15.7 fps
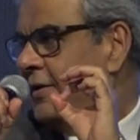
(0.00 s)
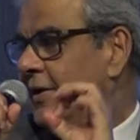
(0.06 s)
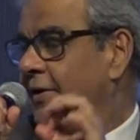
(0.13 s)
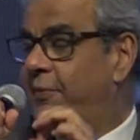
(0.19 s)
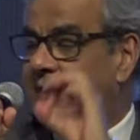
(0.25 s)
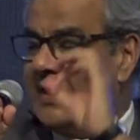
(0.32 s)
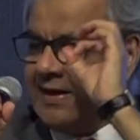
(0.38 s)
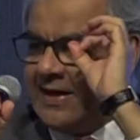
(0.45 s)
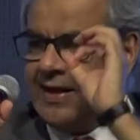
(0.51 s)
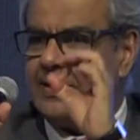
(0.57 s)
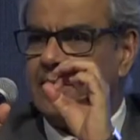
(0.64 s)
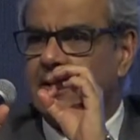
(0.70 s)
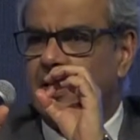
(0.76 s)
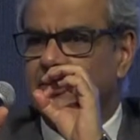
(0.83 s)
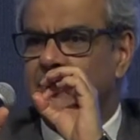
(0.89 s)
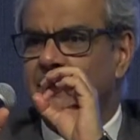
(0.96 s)
If you can get the
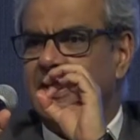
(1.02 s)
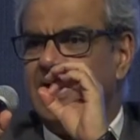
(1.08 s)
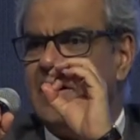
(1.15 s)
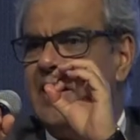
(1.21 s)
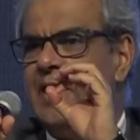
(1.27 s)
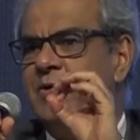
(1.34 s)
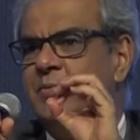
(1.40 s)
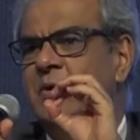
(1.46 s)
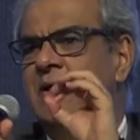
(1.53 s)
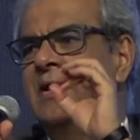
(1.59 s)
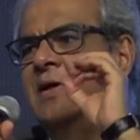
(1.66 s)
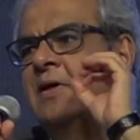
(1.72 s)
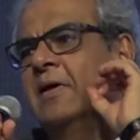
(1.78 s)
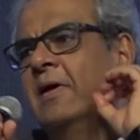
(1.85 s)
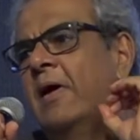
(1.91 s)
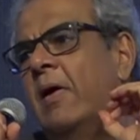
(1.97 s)
customer engagement,
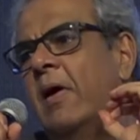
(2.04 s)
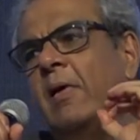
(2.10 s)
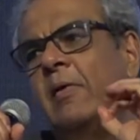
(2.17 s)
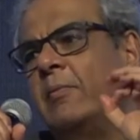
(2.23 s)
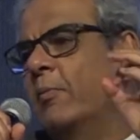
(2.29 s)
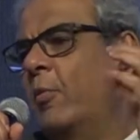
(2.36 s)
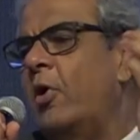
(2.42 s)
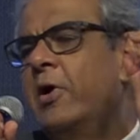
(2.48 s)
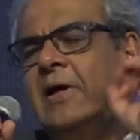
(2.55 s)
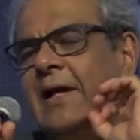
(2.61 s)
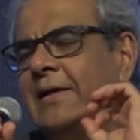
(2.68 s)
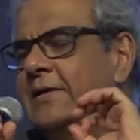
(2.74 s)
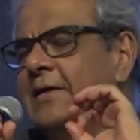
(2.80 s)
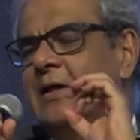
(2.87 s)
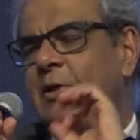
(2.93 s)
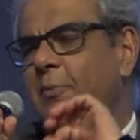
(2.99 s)

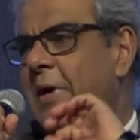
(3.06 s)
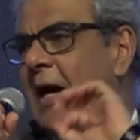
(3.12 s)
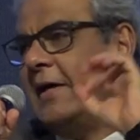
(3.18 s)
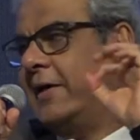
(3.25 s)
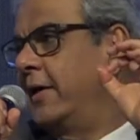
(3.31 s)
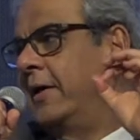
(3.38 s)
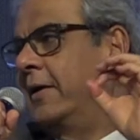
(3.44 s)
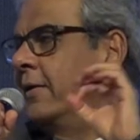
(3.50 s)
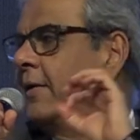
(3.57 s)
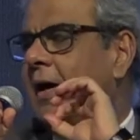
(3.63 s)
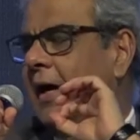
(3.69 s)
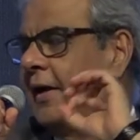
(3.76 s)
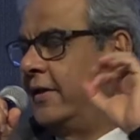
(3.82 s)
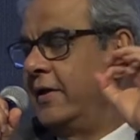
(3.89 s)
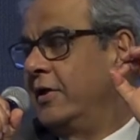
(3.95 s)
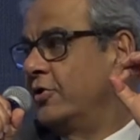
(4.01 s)
monetizing at the back end,
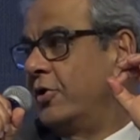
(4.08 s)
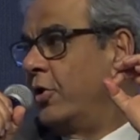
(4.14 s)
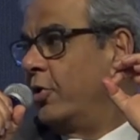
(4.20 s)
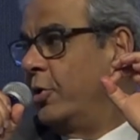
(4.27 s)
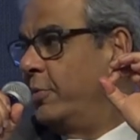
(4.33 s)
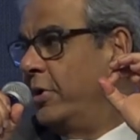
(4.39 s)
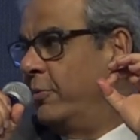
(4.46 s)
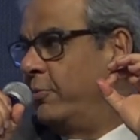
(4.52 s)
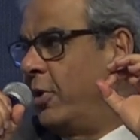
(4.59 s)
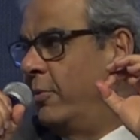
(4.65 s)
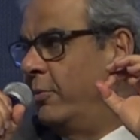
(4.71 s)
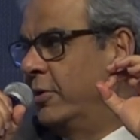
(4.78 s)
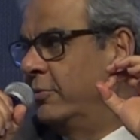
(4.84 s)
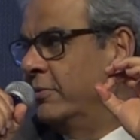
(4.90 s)
I think, is not going to be a problem.